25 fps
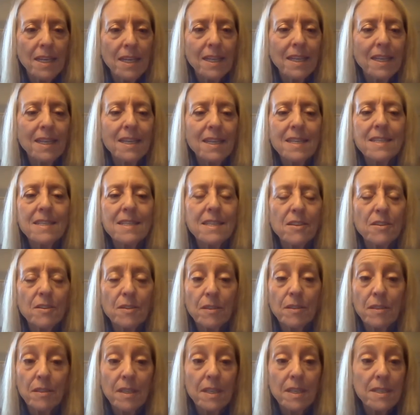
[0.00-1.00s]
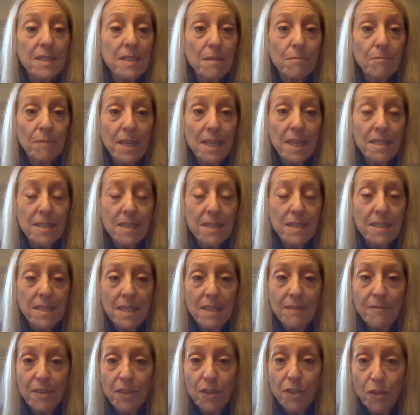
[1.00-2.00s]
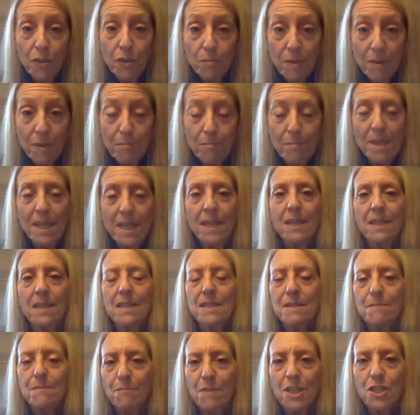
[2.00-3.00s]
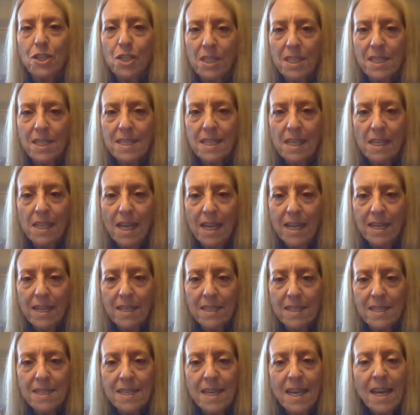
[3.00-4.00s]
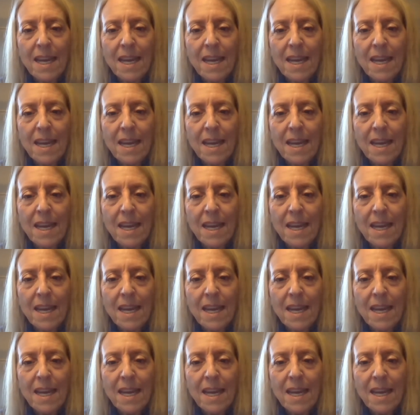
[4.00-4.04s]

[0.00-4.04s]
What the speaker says: consider, in some cases, even human beings, much less clients.